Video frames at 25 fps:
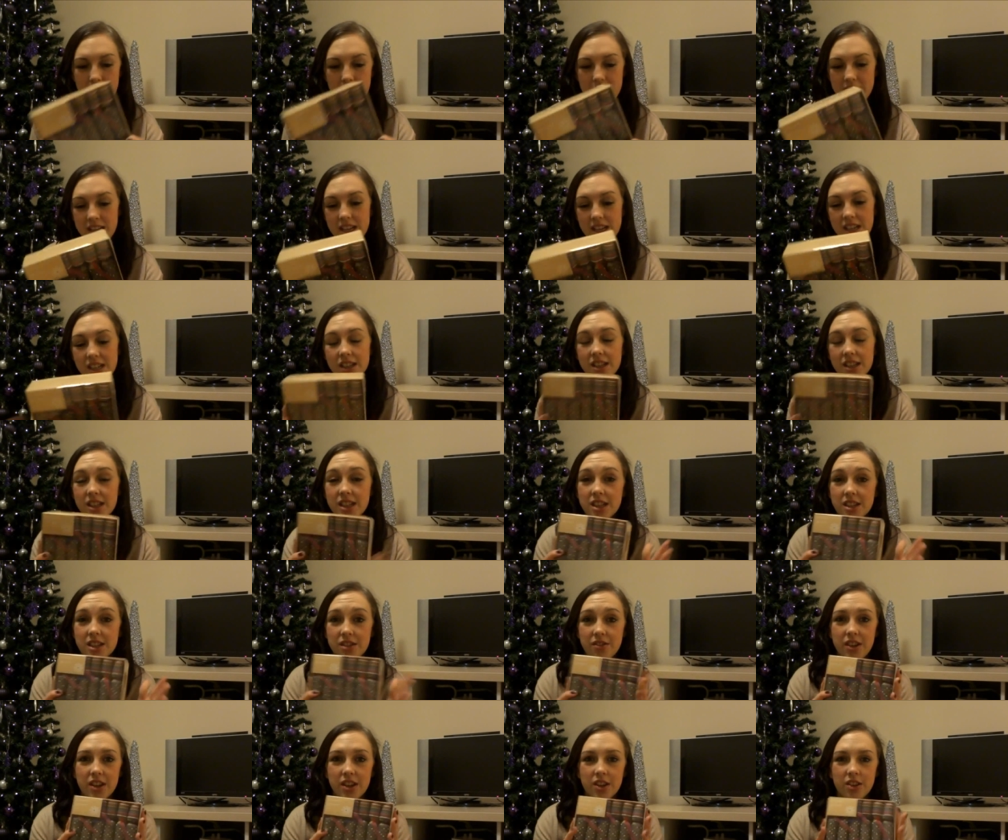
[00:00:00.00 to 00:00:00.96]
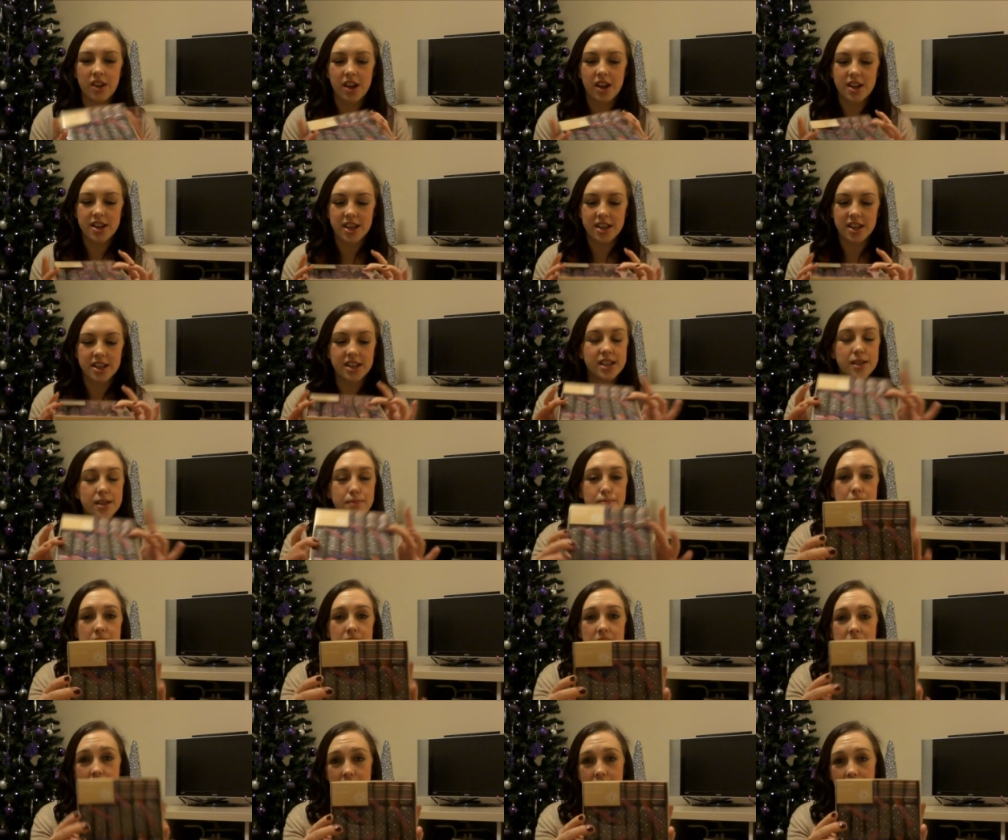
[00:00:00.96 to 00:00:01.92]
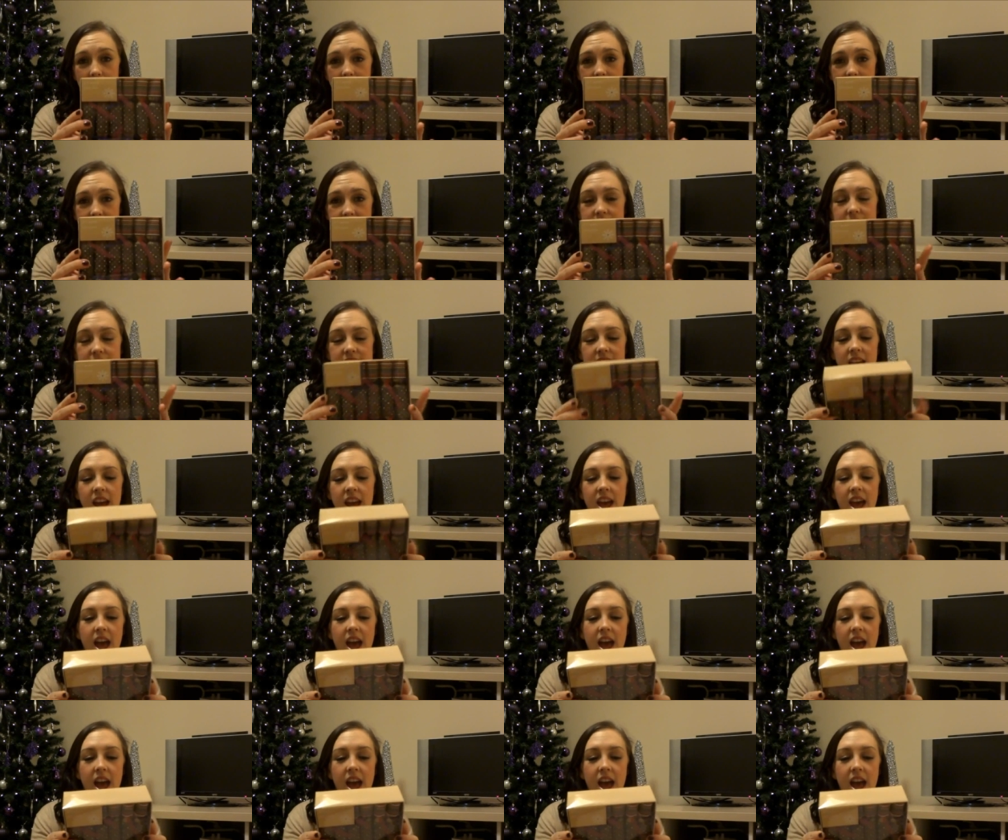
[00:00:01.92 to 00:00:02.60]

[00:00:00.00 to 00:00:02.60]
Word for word: And this is a really good idea. These are mini crackers,